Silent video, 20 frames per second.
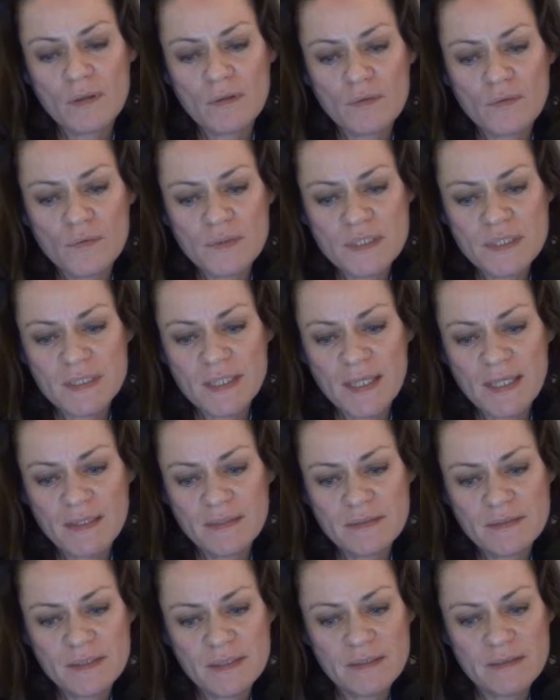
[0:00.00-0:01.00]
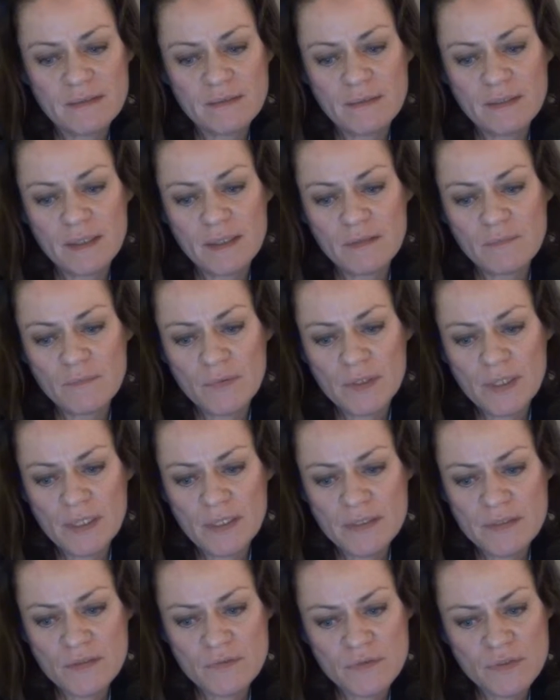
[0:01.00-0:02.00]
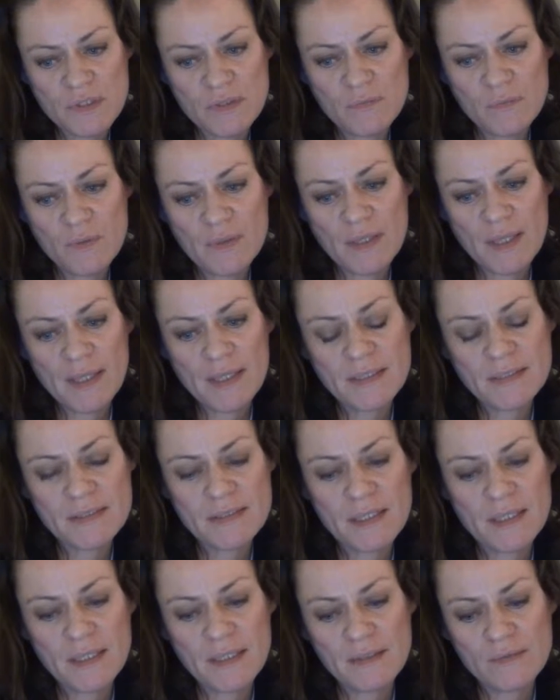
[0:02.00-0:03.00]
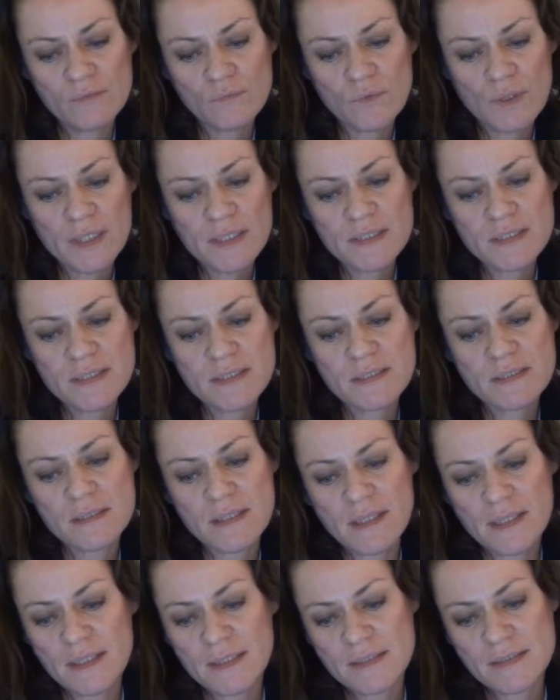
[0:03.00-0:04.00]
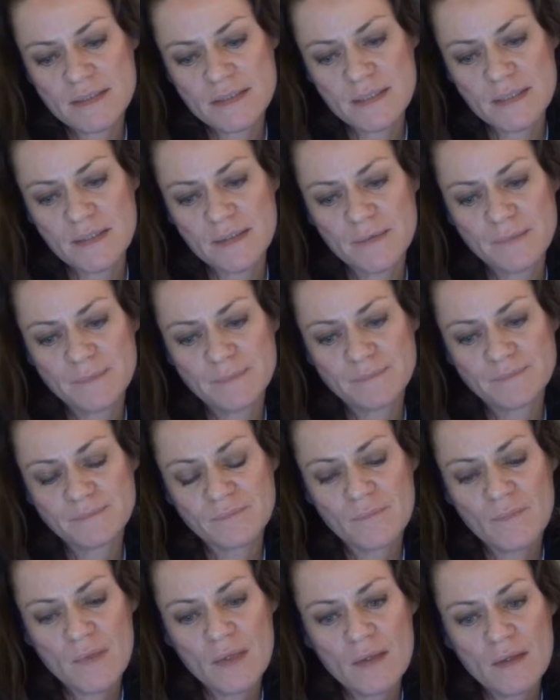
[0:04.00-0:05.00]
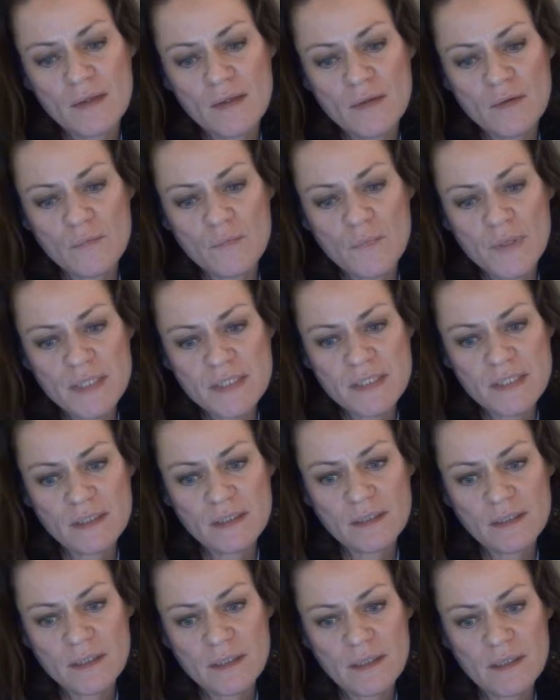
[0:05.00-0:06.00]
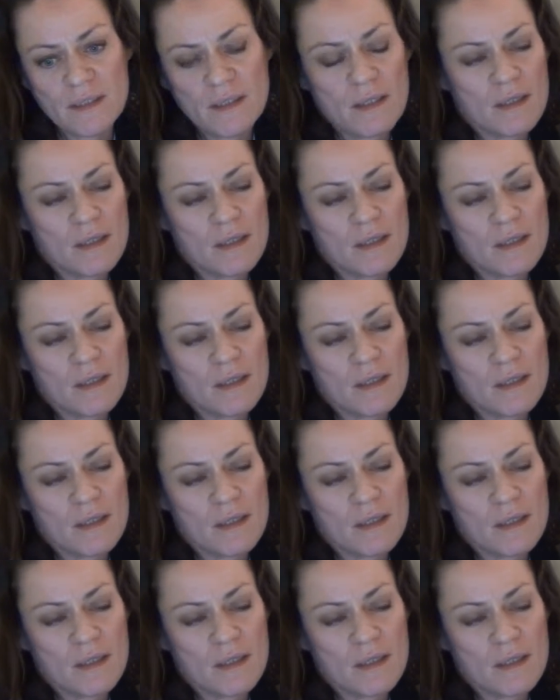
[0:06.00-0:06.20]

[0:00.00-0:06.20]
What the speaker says: course land and money associated with that, and rights, and basically